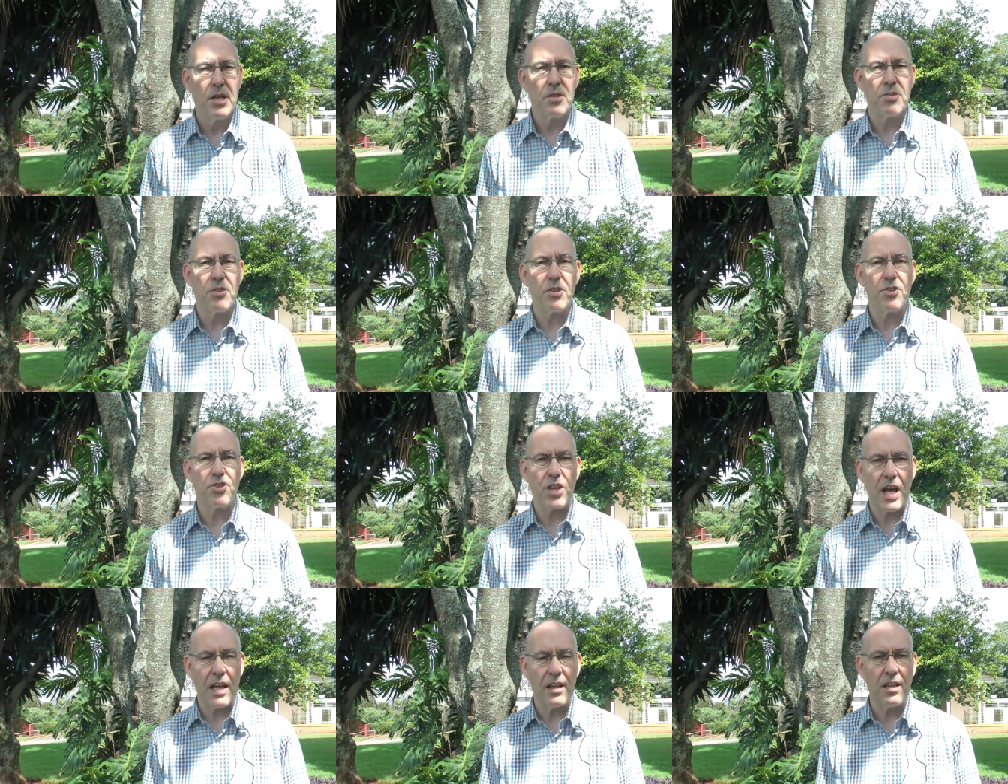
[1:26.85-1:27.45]
So the
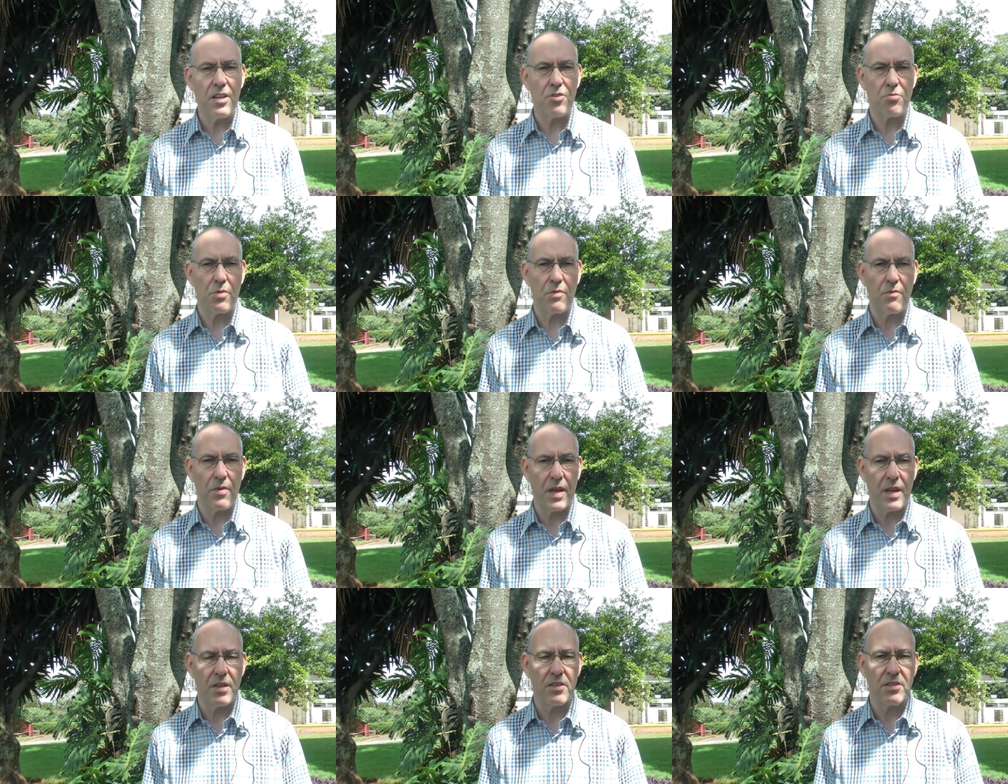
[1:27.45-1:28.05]
challenge we
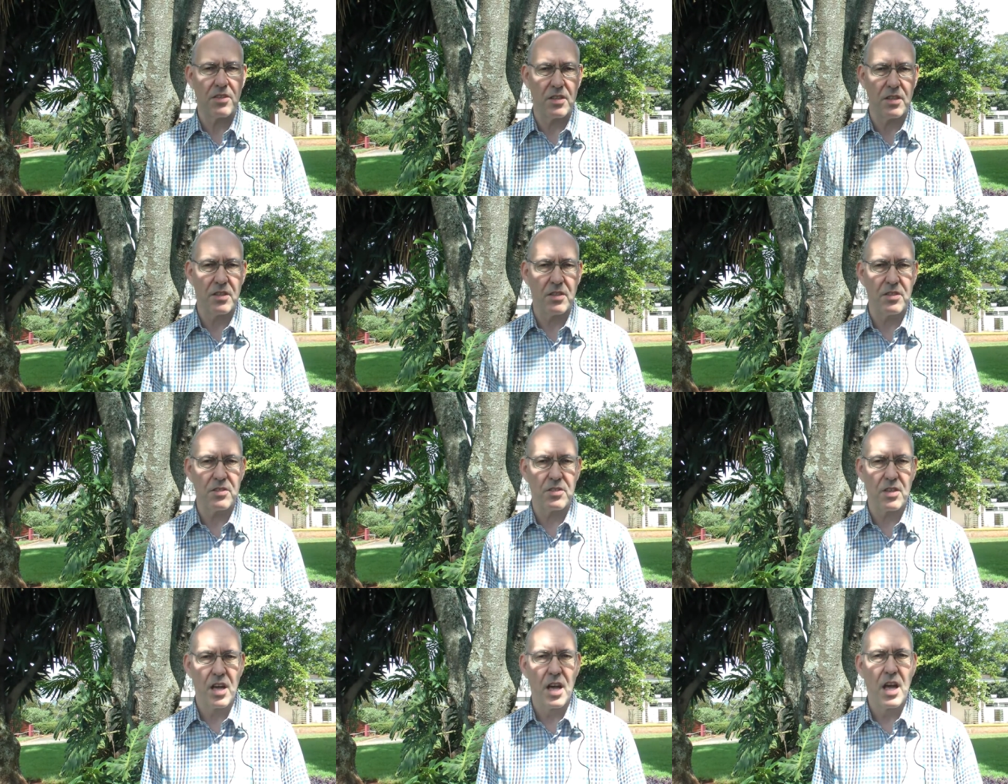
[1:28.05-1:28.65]
face
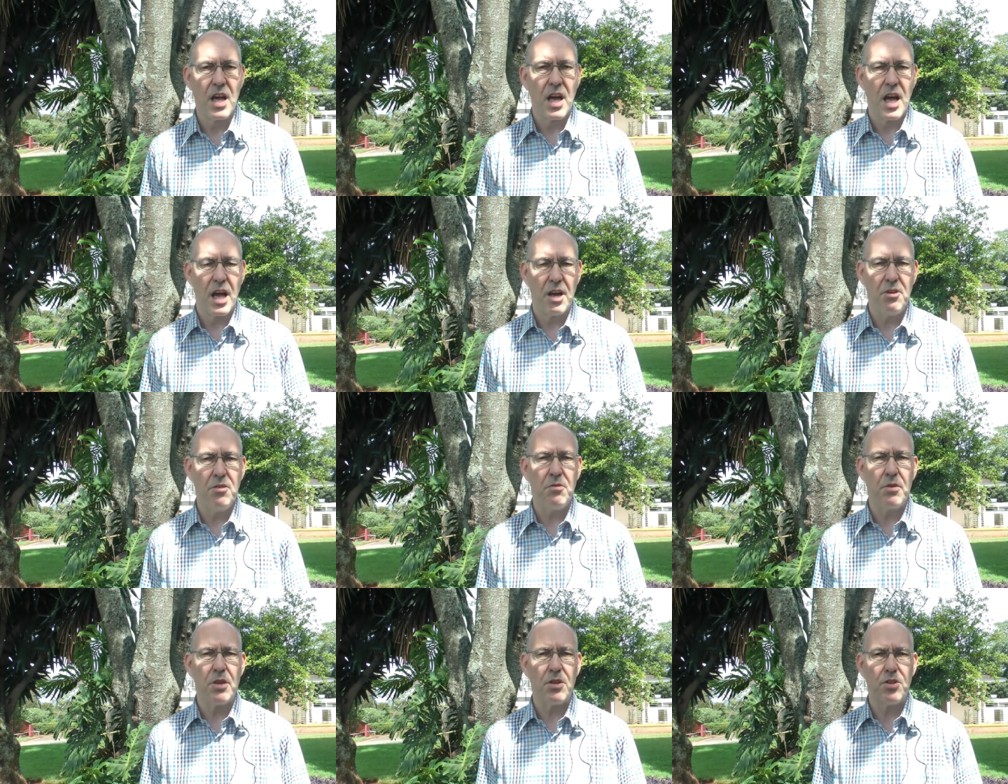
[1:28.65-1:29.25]
is
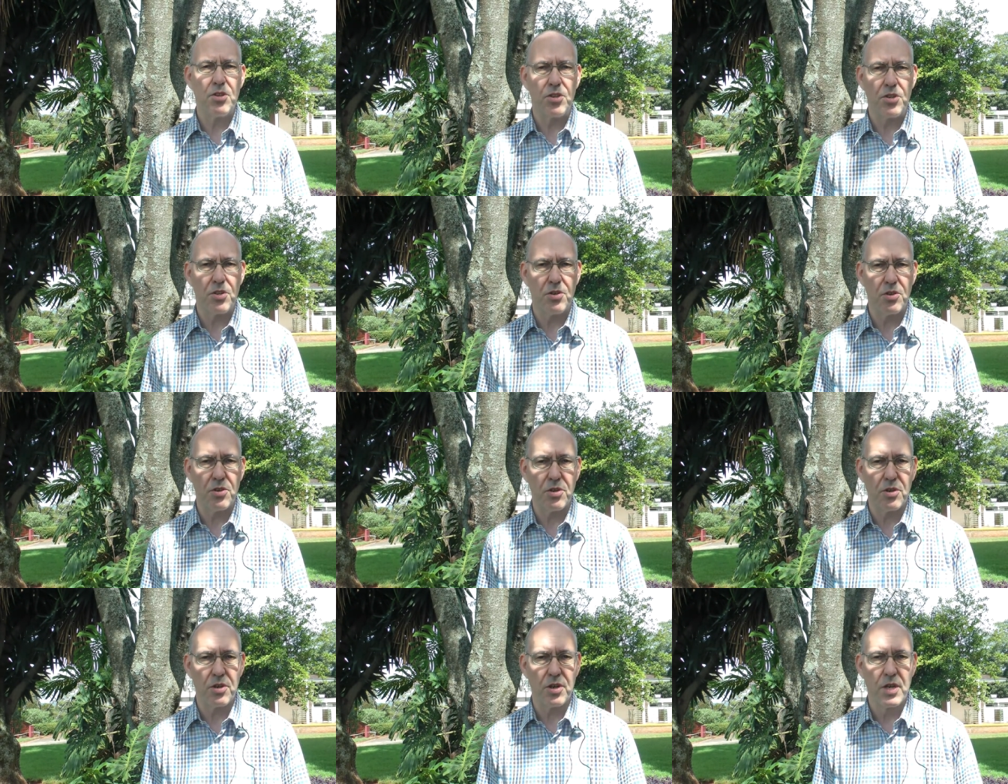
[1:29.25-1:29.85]
how do we
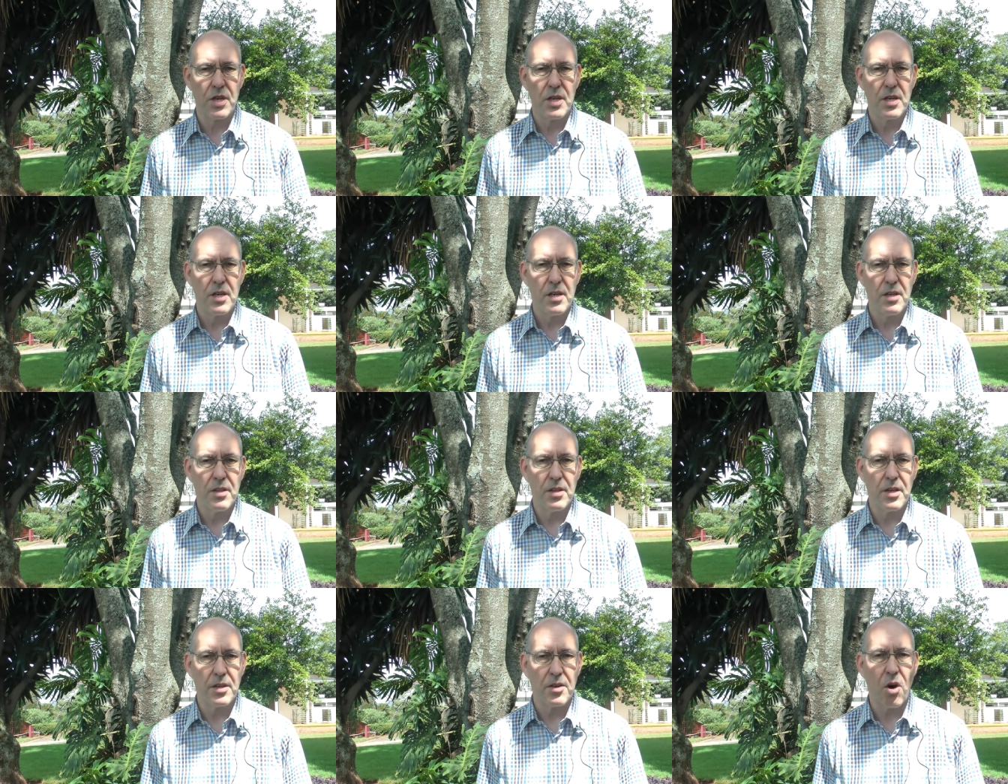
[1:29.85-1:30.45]
ensure
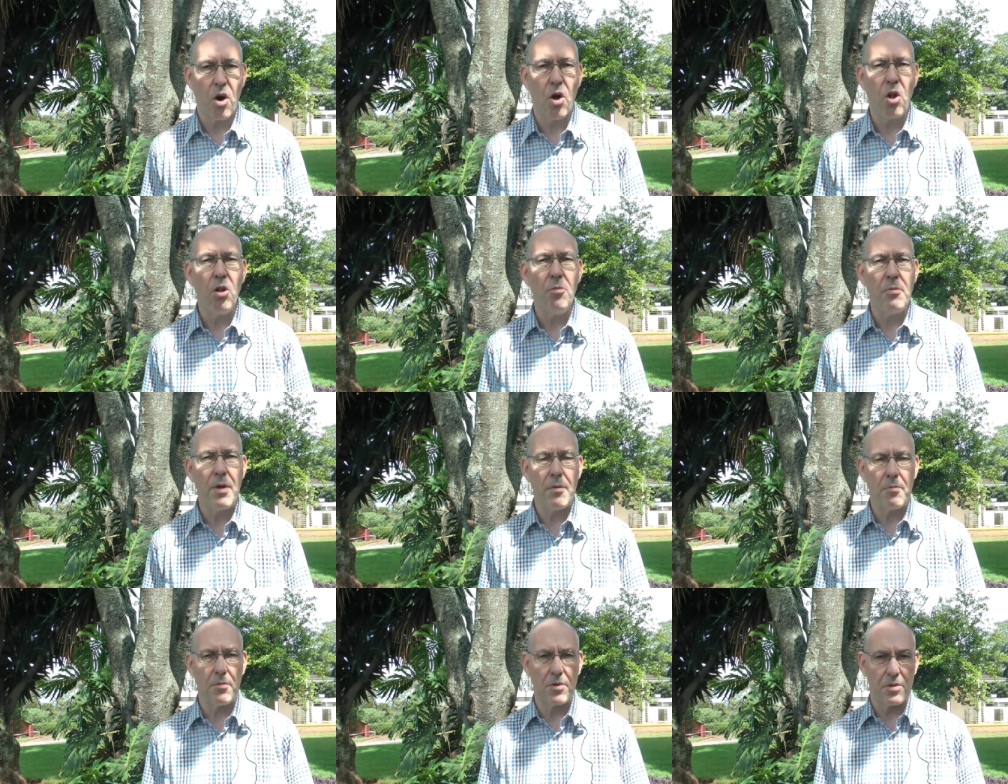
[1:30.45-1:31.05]
that all
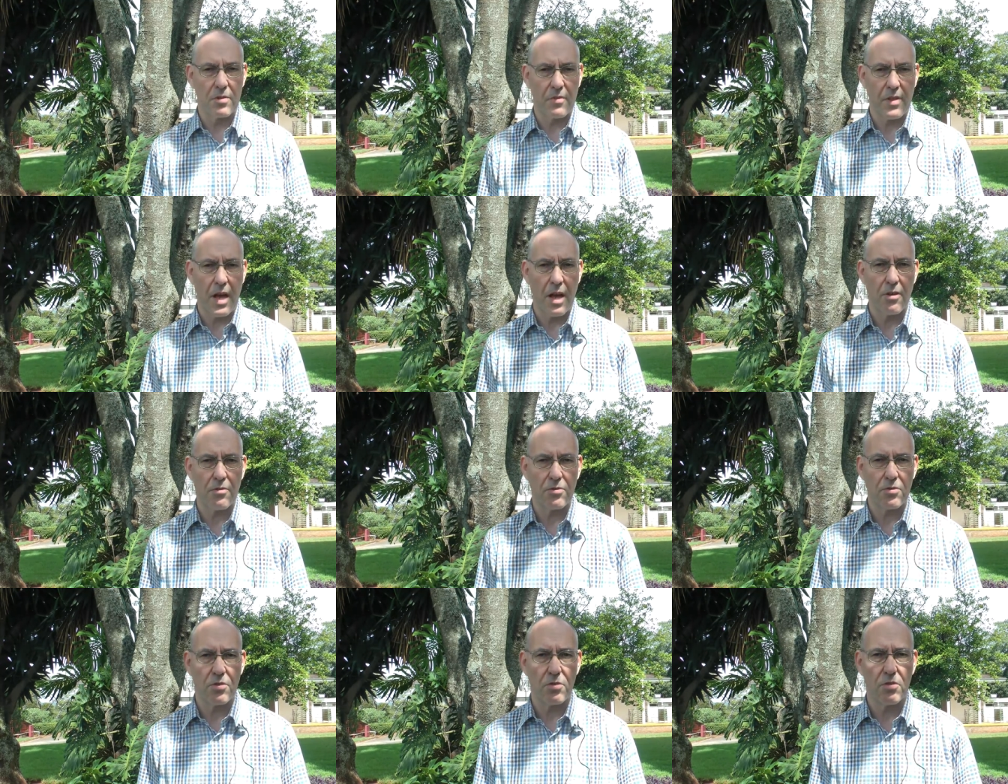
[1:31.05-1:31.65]
members of the
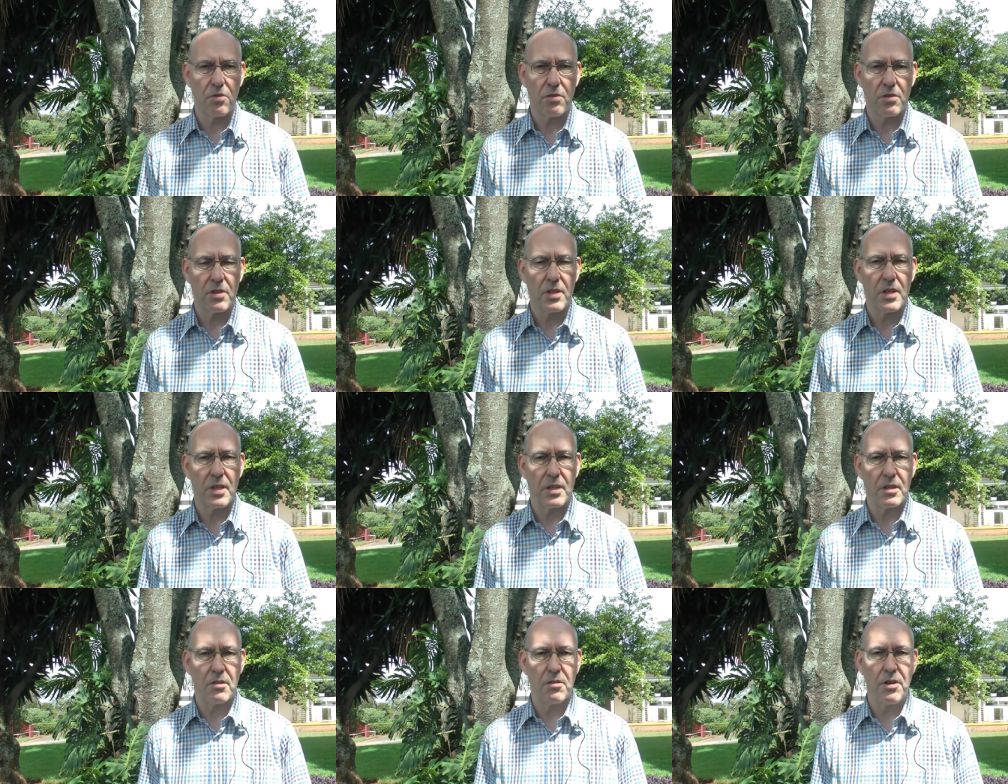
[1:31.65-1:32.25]
household,
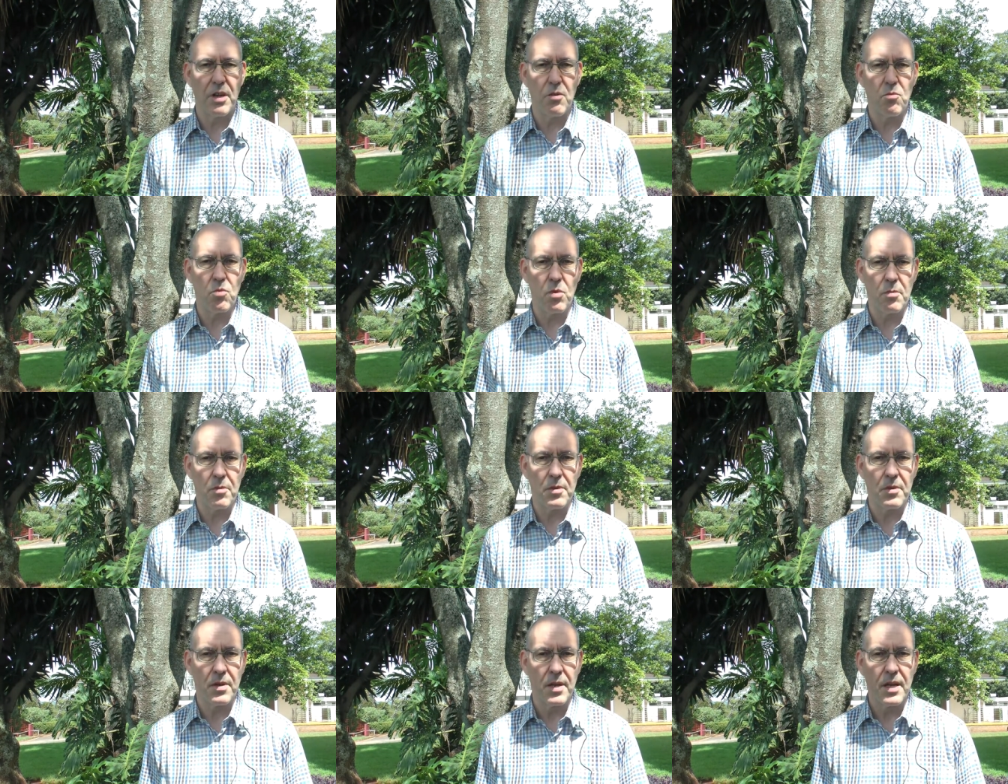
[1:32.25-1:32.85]
including
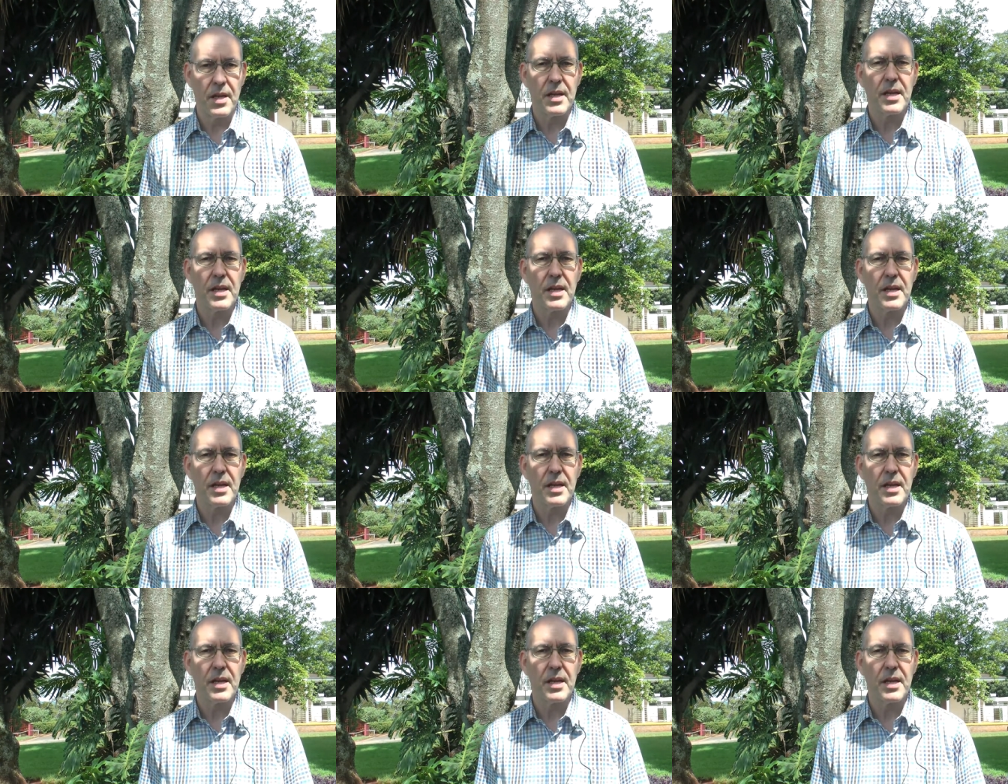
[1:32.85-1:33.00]
women,